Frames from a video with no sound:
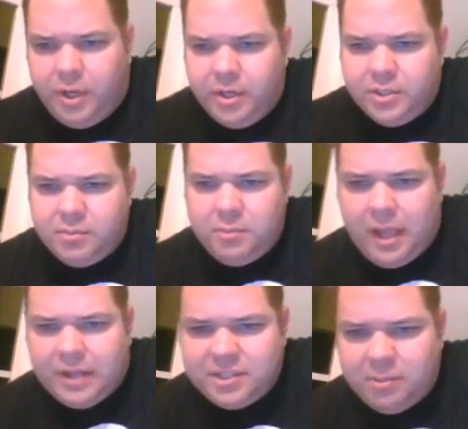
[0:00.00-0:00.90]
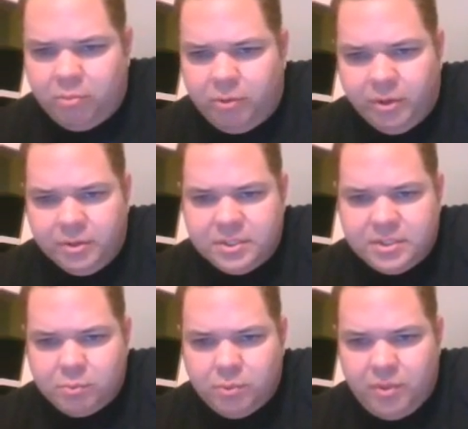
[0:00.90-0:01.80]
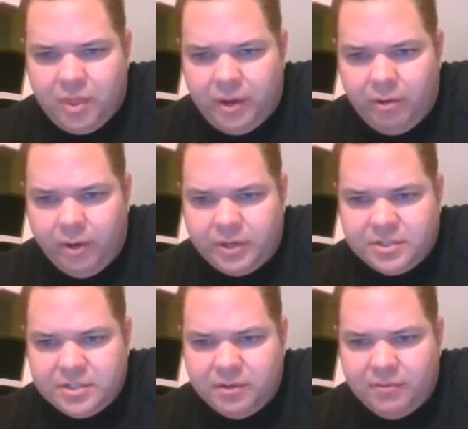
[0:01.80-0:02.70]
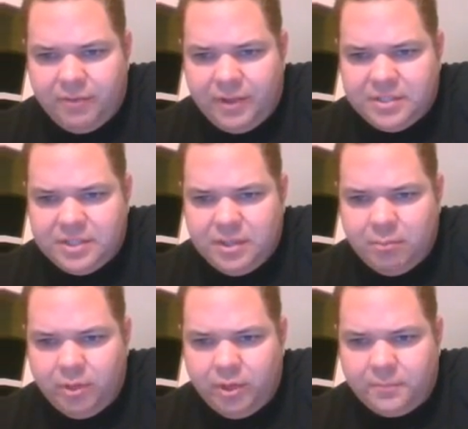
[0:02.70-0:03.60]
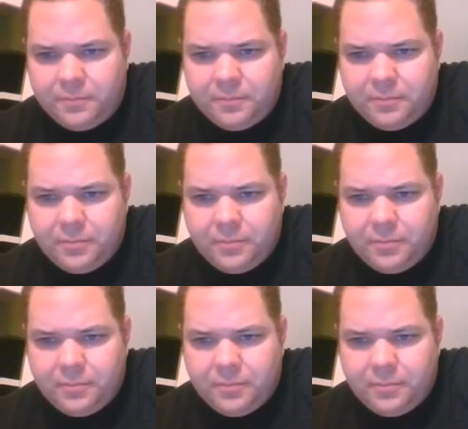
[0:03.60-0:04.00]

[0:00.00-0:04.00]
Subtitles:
ponds, imaginative breeders went that direction instead of fancy inbreeding.